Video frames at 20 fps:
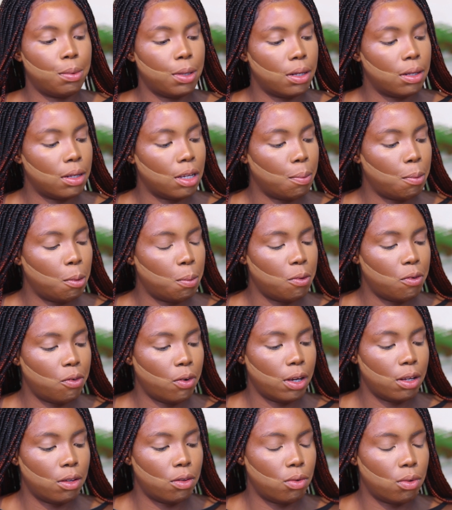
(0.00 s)
blender, but
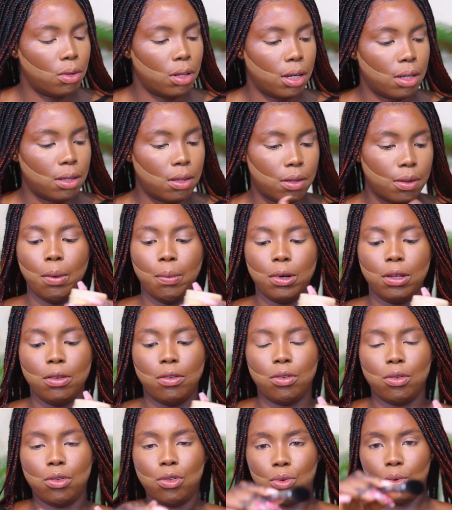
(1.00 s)
before I do that, what I'm
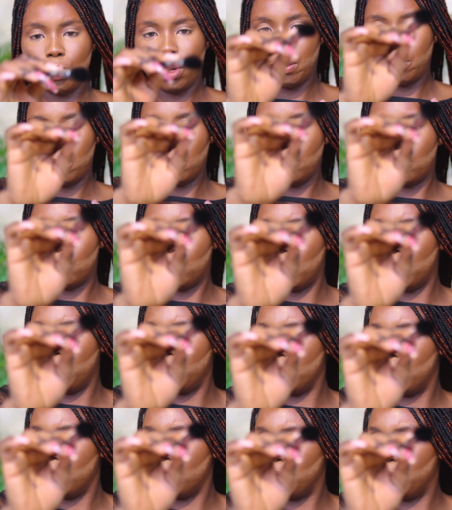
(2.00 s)
going to do, I'm going to go
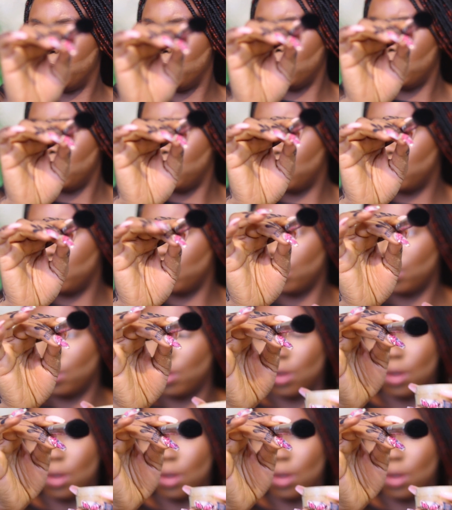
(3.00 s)
in with this brush.